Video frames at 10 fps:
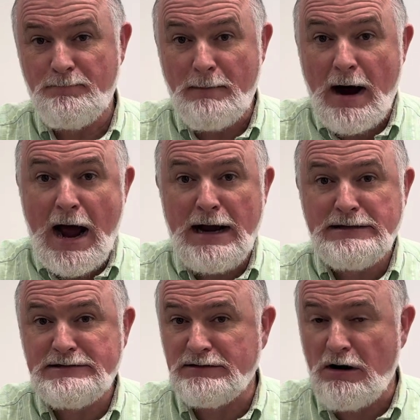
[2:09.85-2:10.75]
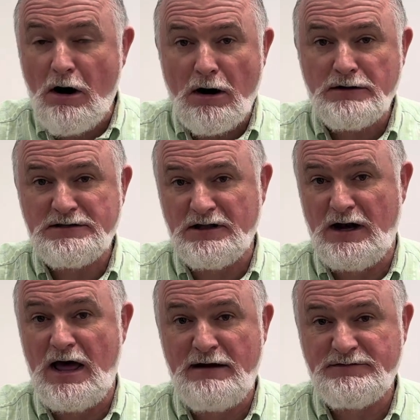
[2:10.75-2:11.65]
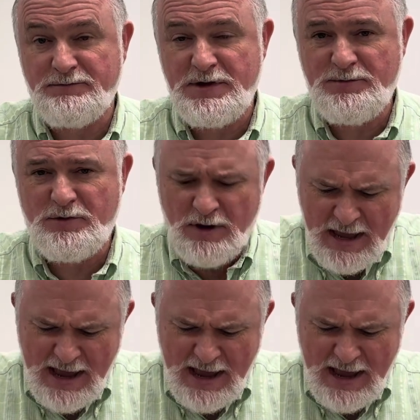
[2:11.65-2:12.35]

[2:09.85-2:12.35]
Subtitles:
minds and the hearts and the lives of people.